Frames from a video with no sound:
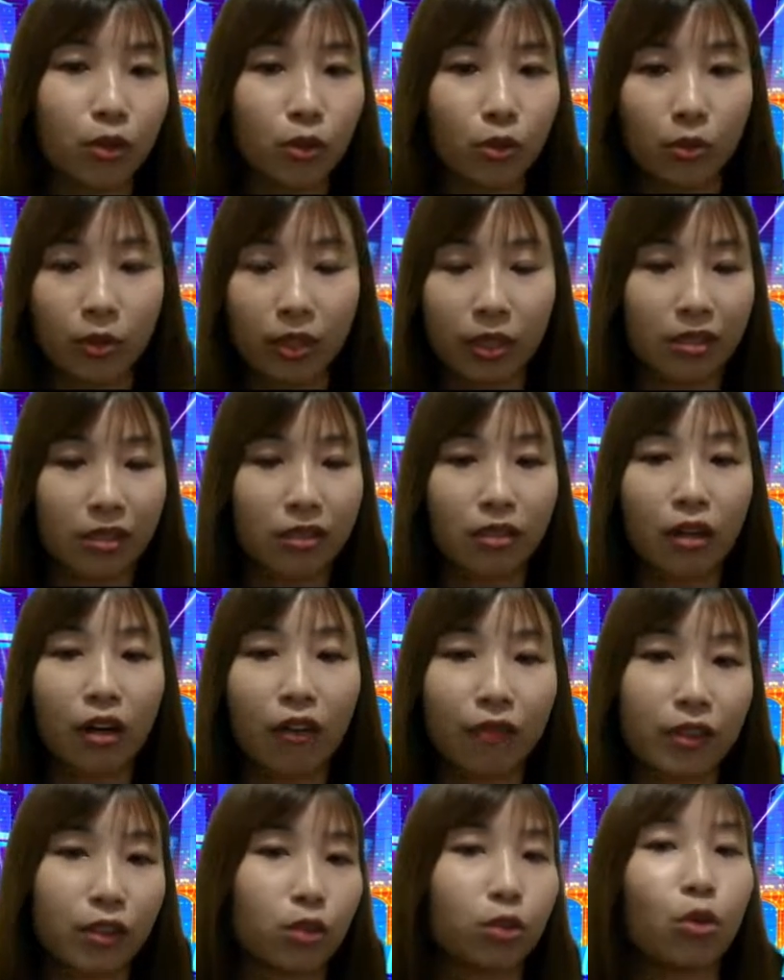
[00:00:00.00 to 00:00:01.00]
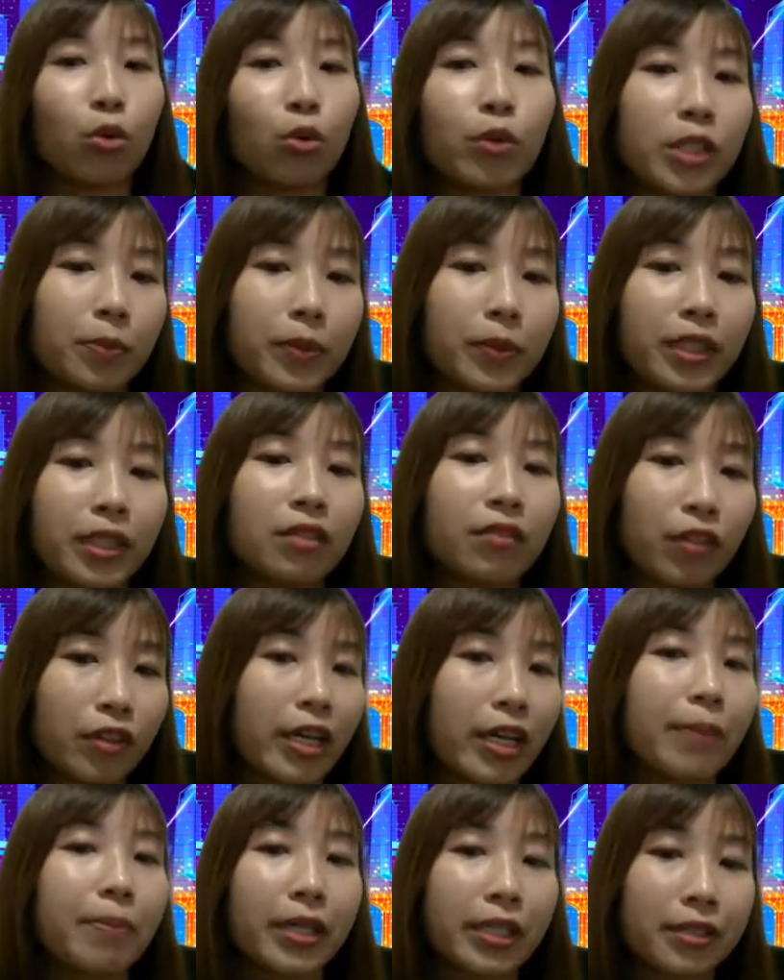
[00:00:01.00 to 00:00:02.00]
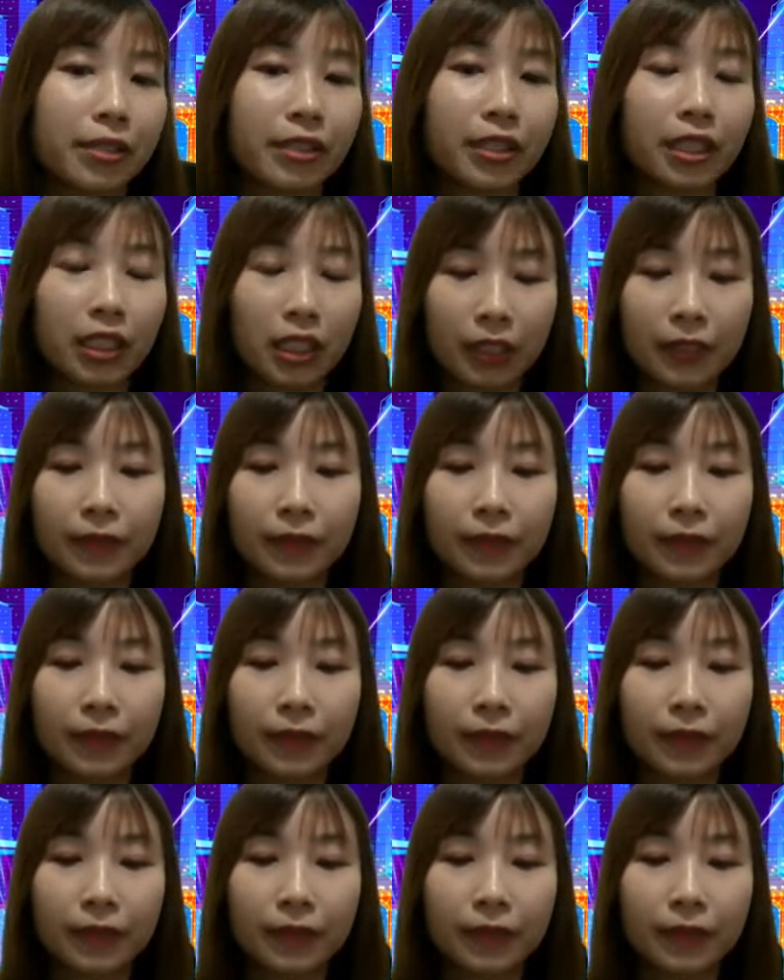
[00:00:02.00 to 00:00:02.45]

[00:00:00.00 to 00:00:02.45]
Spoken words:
so it's of a slower speed for CAN bus.